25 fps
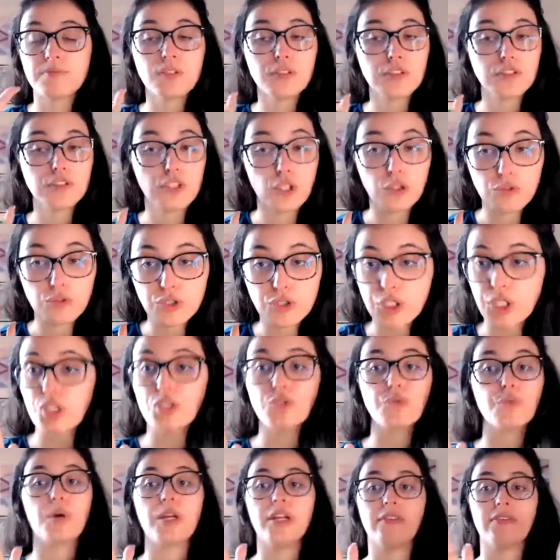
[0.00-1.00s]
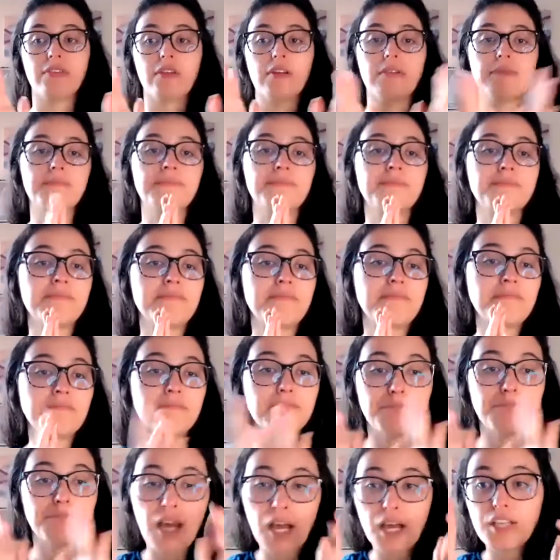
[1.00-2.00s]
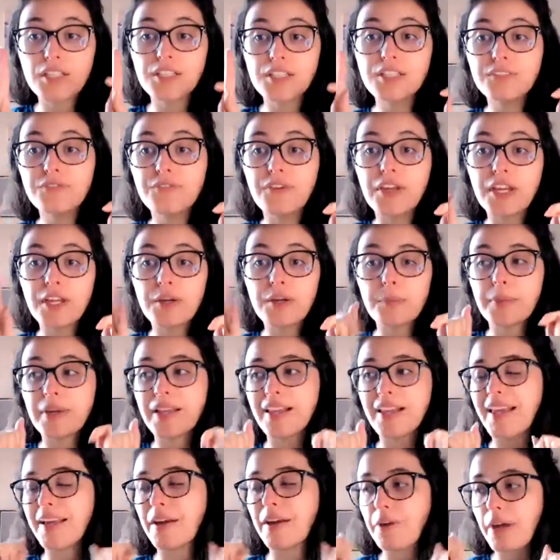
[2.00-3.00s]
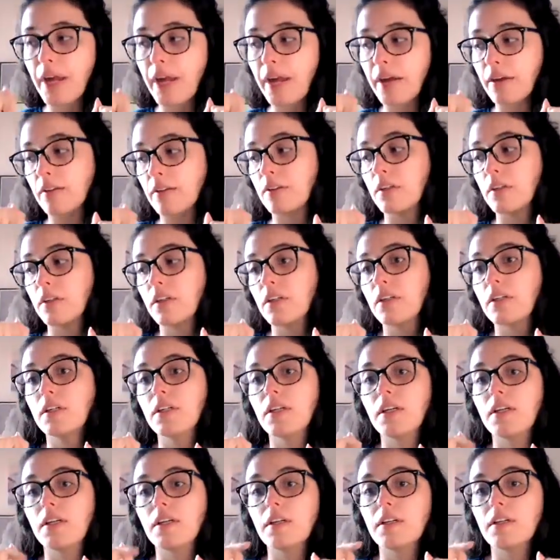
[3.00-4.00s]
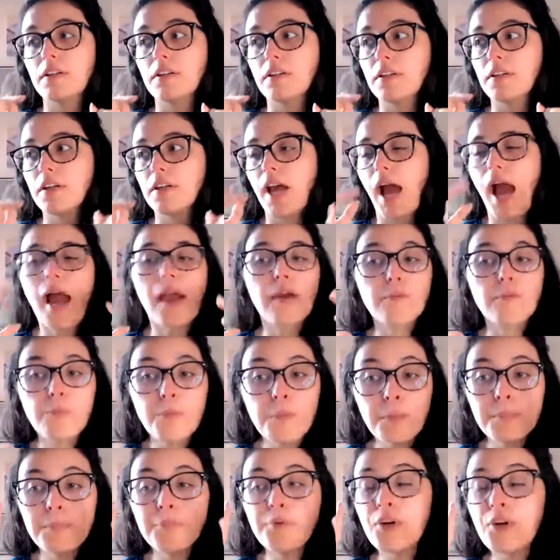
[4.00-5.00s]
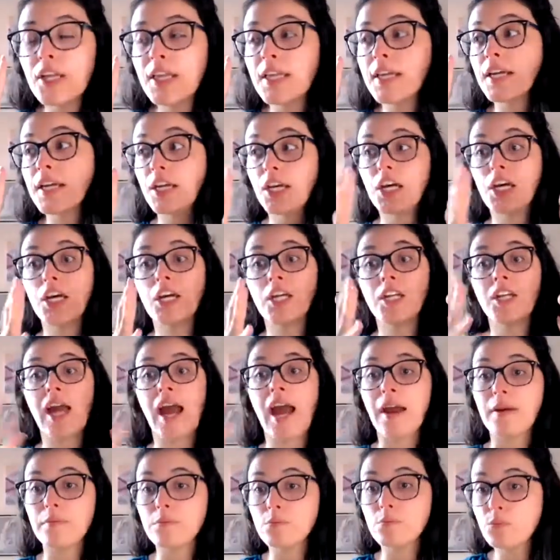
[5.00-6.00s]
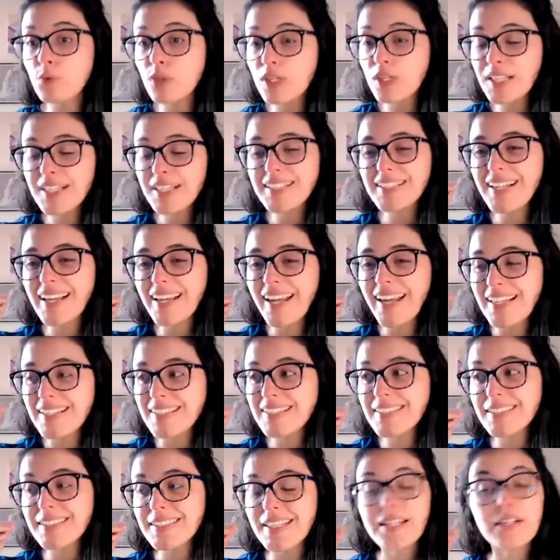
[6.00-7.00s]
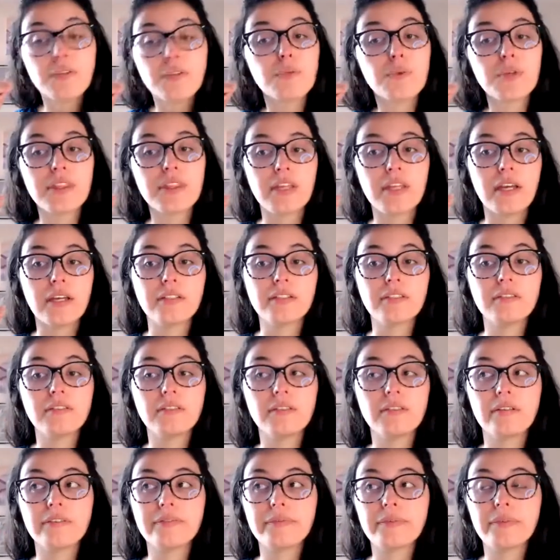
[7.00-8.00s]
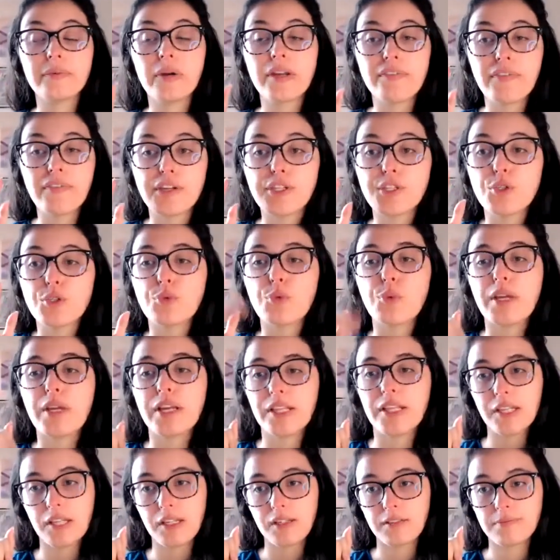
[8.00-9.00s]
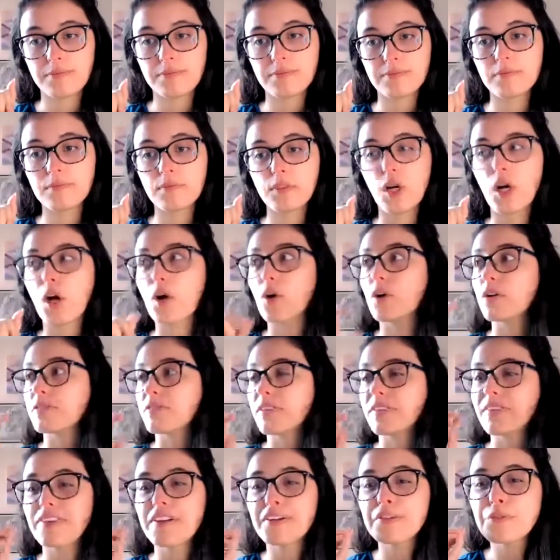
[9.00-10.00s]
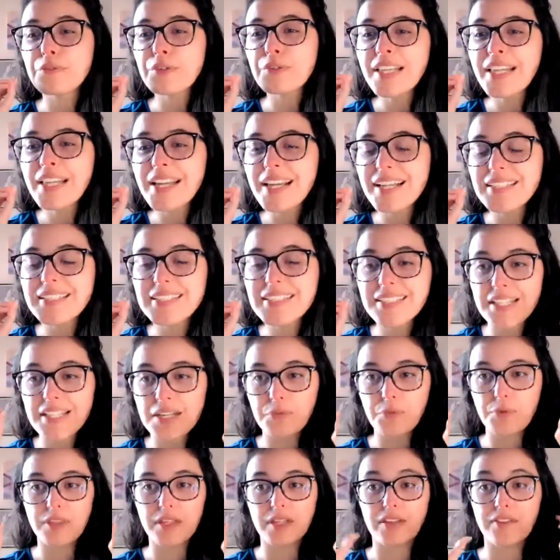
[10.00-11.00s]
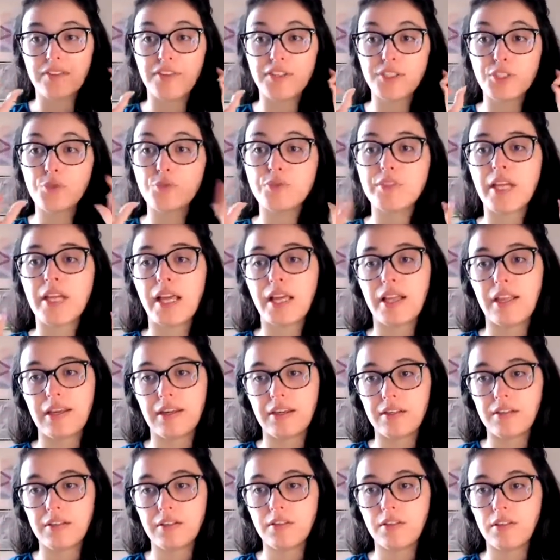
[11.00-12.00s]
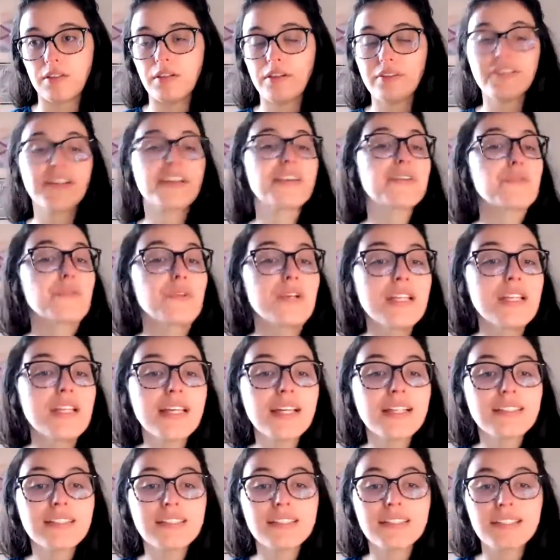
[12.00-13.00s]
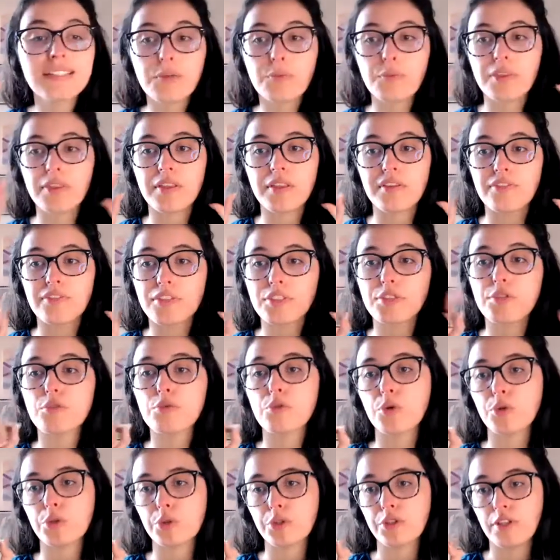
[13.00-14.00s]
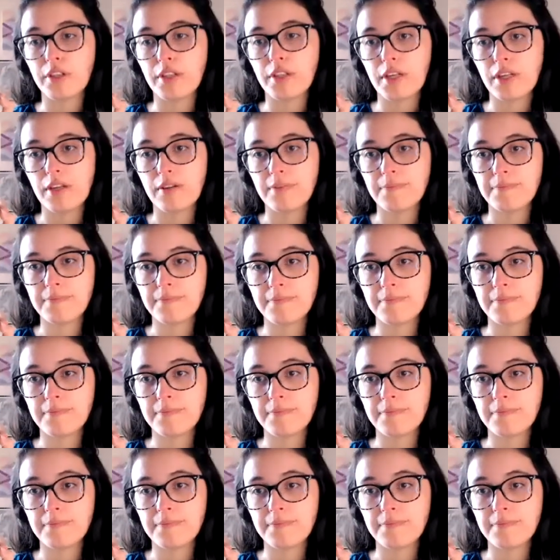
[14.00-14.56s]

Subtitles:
So choose one of them. Pause this video and be like, okay, I'm really good. I really can stick with it if I do weekly. Or if I really can stick with it if I do daily. Or if I really can stick with it if I do quarterly.